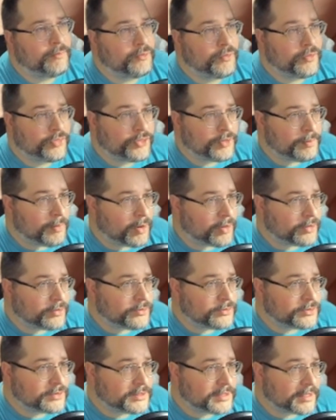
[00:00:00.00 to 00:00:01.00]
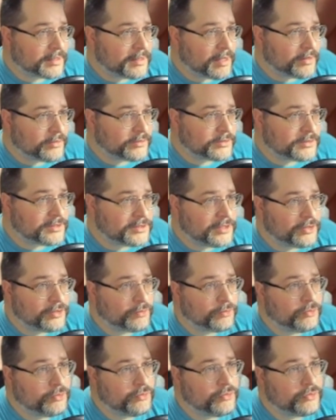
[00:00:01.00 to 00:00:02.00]
with tomorrow's technology,
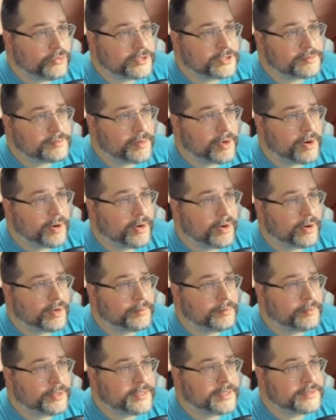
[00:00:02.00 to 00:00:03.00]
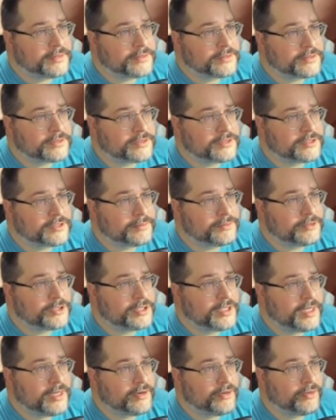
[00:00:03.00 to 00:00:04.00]
the ruthless Monarch plans to
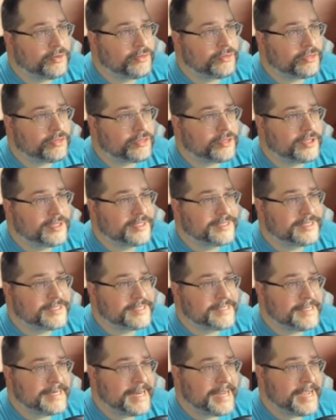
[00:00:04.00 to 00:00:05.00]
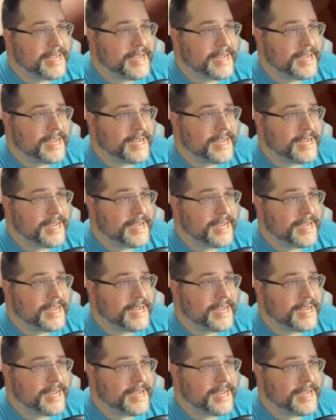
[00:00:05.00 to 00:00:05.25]
subjugate Earth today.